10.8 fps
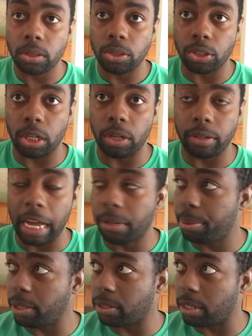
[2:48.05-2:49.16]
So, not
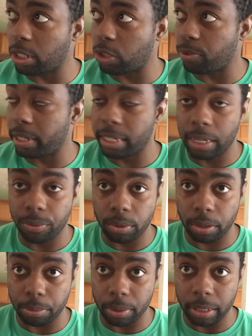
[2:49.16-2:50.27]
pleased with the Knicks right now,
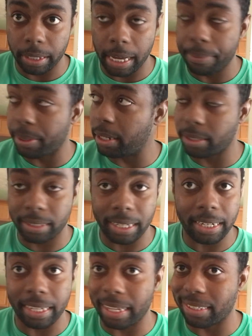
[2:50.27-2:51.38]
which I'm really not, but the Knicks, they
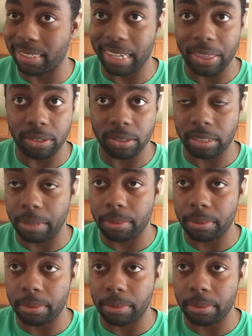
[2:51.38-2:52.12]
need to get together because